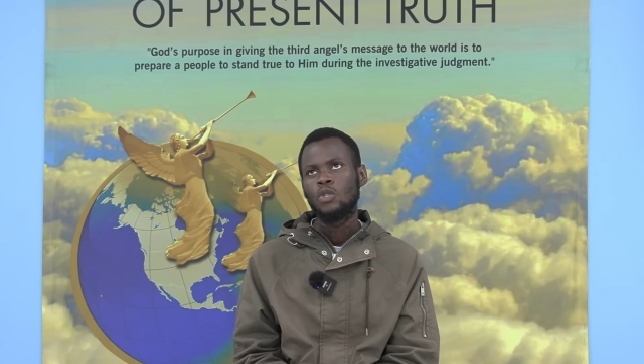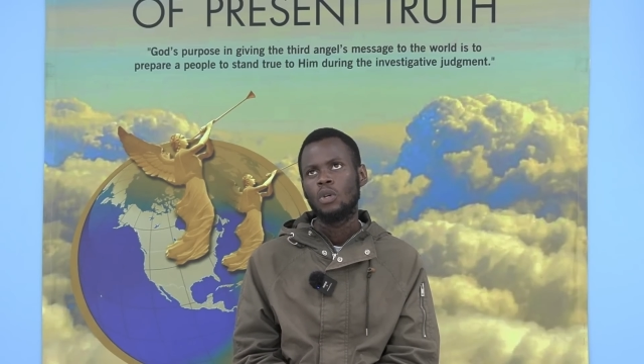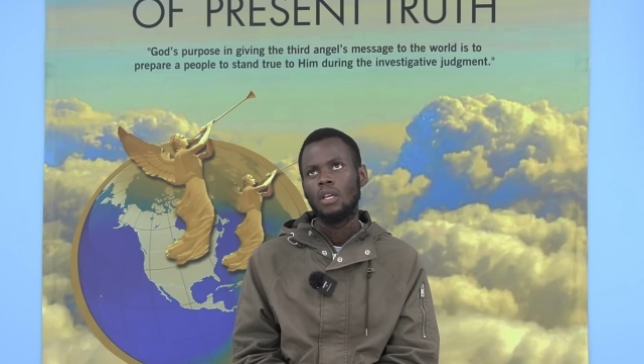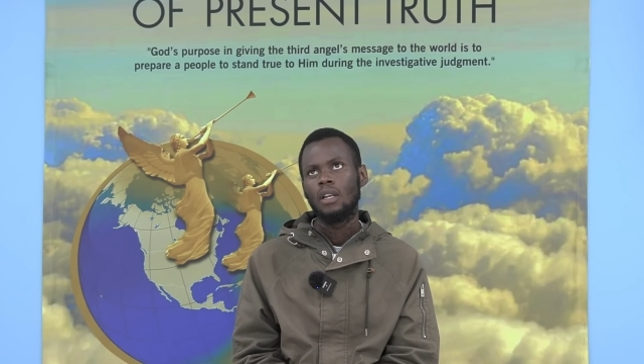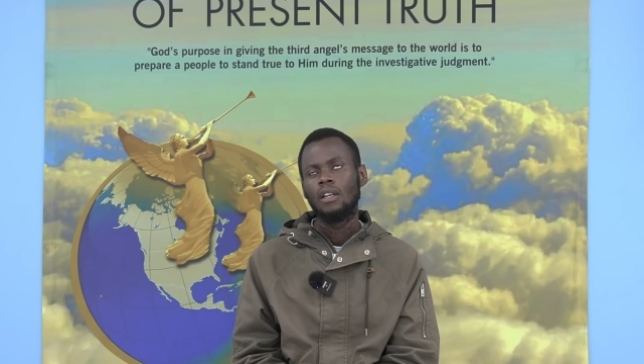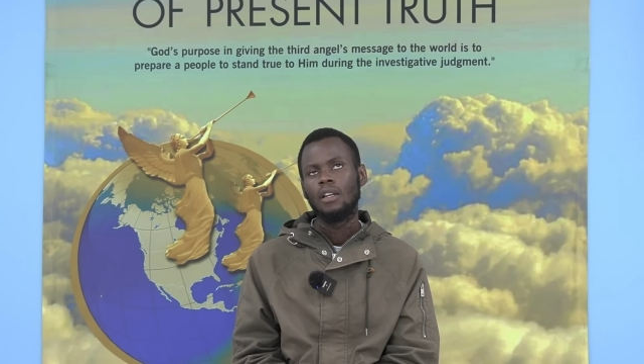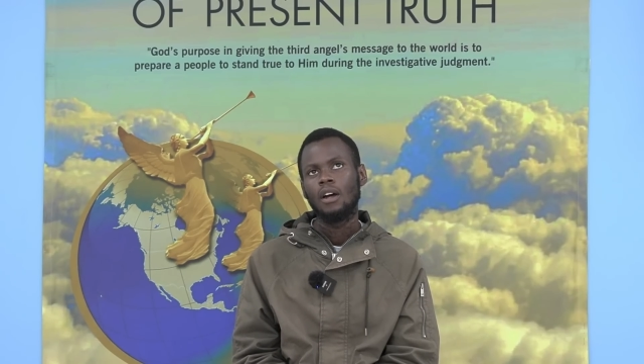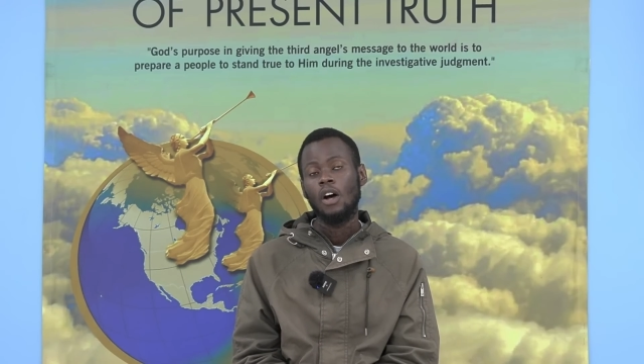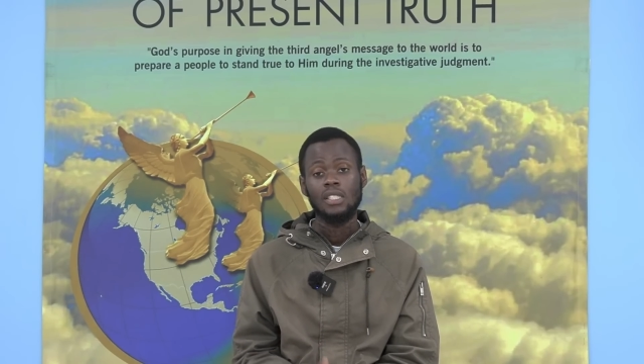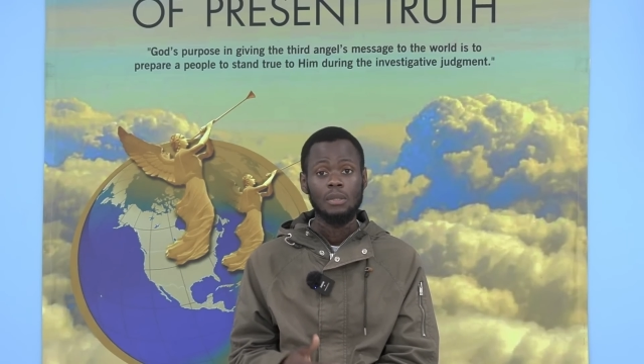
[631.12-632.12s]
So then
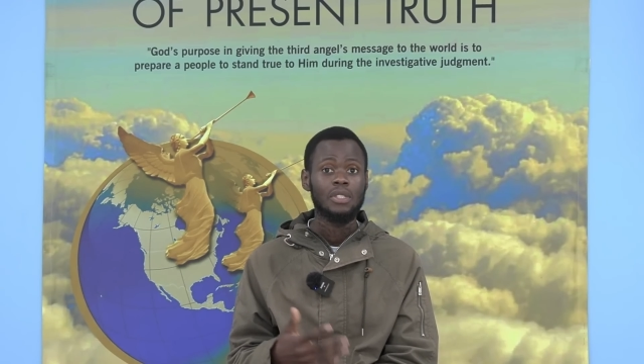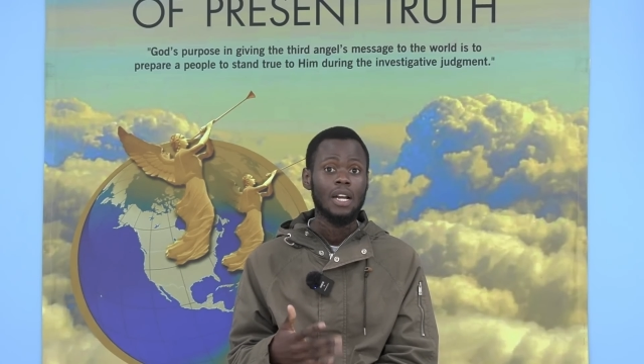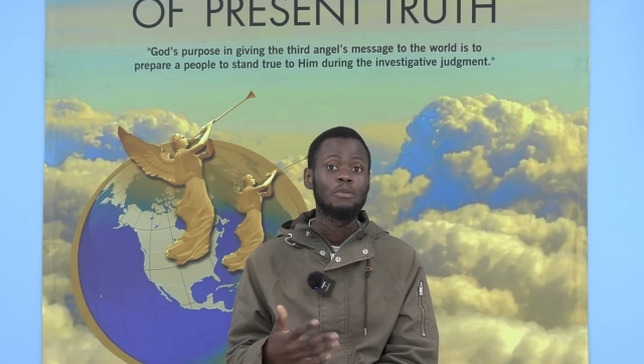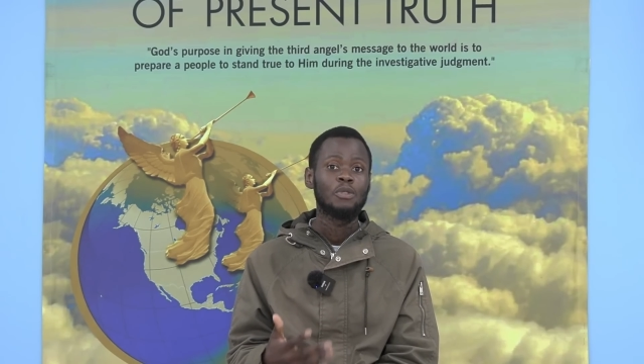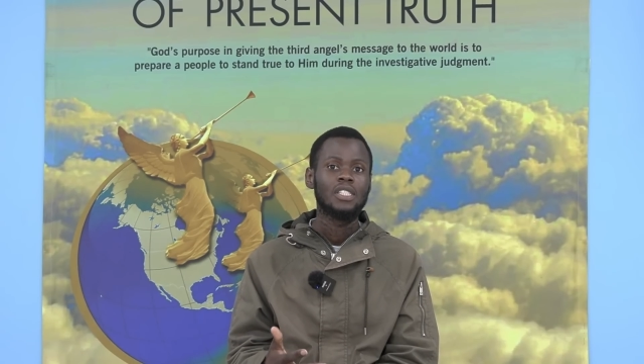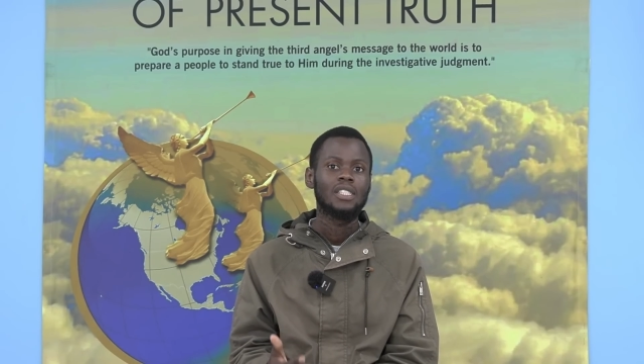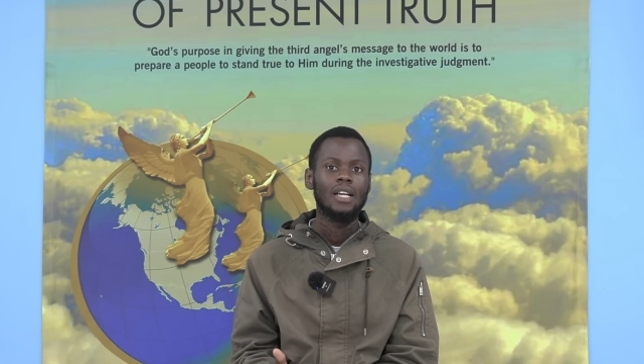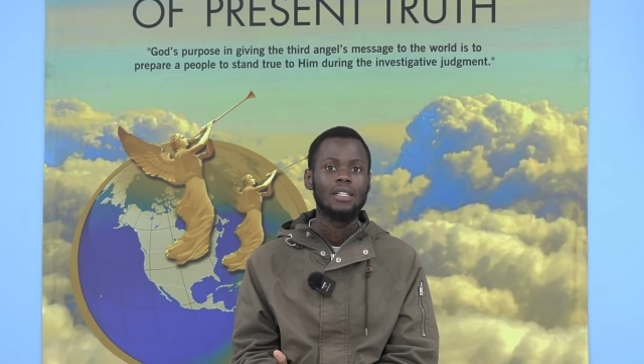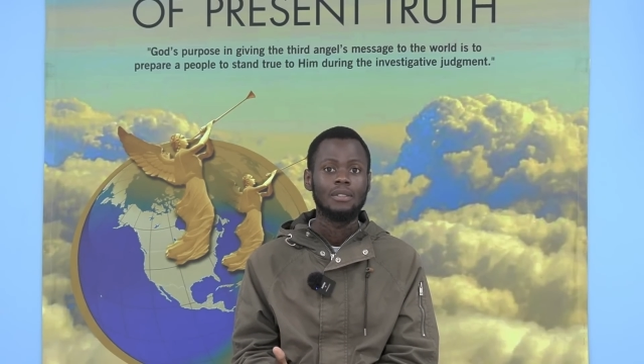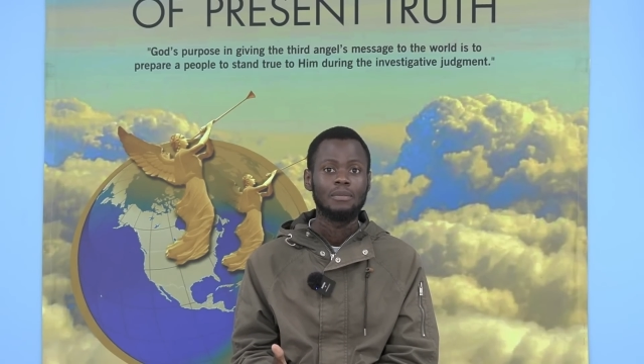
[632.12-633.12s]
I subscribed to his
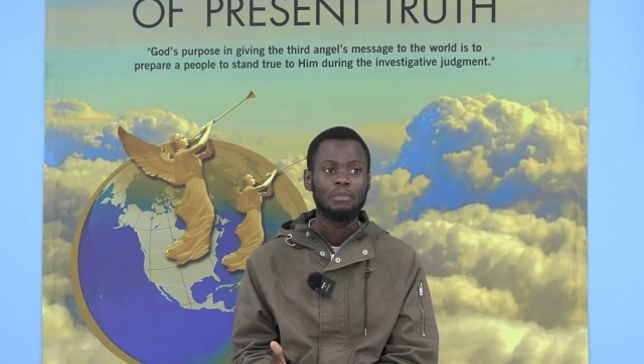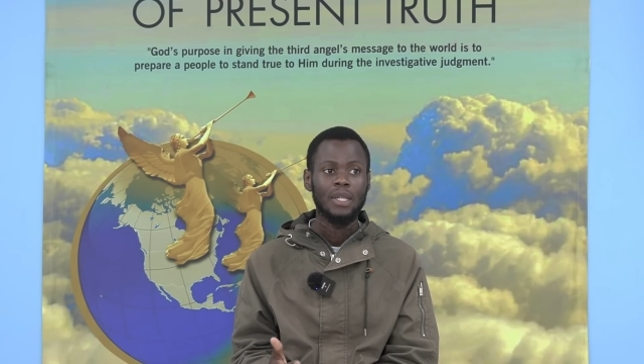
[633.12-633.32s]
channel,